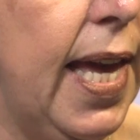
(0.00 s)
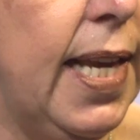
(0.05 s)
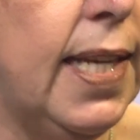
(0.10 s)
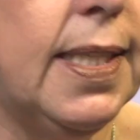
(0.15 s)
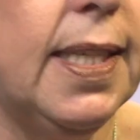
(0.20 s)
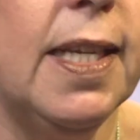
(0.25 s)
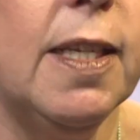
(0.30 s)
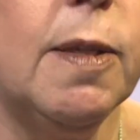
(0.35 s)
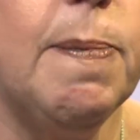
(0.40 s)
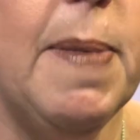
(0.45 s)

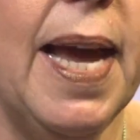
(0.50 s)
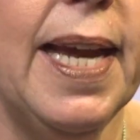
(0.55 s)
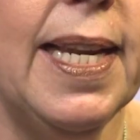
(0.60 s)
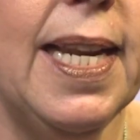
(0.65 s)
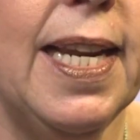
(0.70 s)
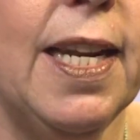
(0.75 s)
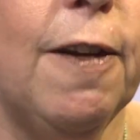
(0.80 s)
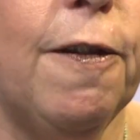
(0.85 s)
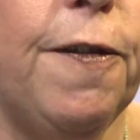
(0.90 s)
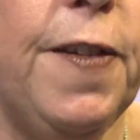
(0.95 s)
is this
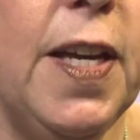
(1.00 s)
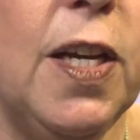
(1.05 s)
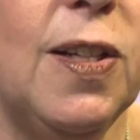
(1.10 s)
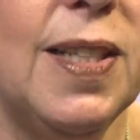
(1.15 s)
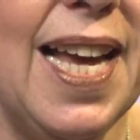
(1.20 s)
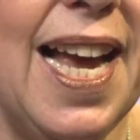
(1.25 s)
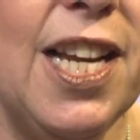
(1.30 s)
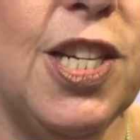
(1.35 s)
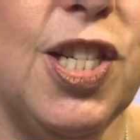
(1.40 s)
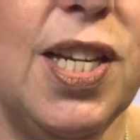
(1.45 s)
magnetic field
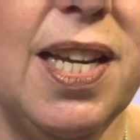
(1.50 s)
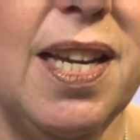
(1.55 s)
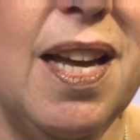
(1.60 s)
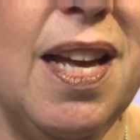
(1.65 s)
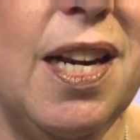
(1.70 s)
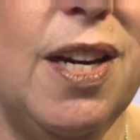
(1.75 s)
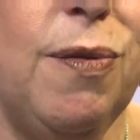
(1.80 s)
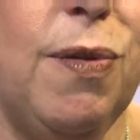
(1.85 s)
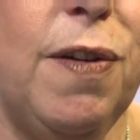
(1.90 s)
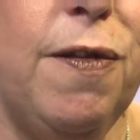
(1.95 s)
actually
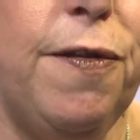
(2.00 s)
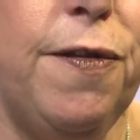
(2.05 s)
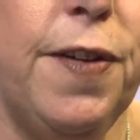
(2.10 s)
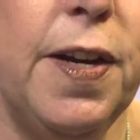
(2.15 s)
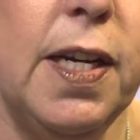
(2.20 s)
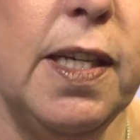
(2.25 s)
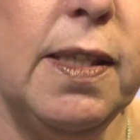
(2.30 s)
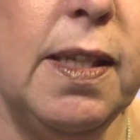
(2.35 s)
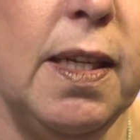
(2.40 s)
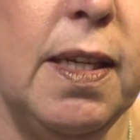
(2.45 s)
kind of
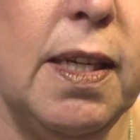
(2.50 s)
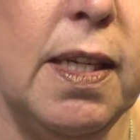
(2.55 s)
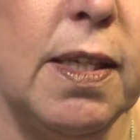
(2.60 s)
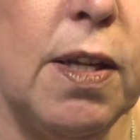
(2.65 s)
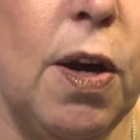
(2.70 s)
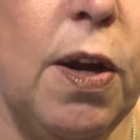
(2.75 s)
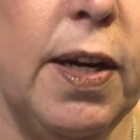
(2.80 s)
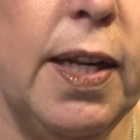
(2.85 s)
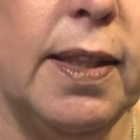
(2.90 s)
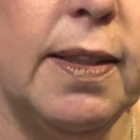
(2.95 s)
reverses
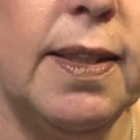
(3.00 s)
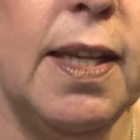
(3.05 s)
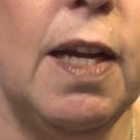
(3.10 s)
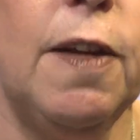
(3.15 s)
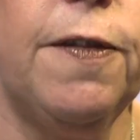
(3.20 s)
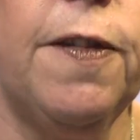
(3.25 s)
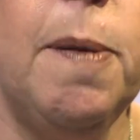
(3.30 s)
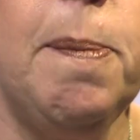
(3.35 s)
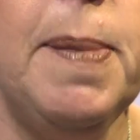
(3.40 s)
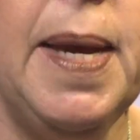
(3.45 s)
on
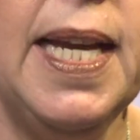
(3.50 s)
itself and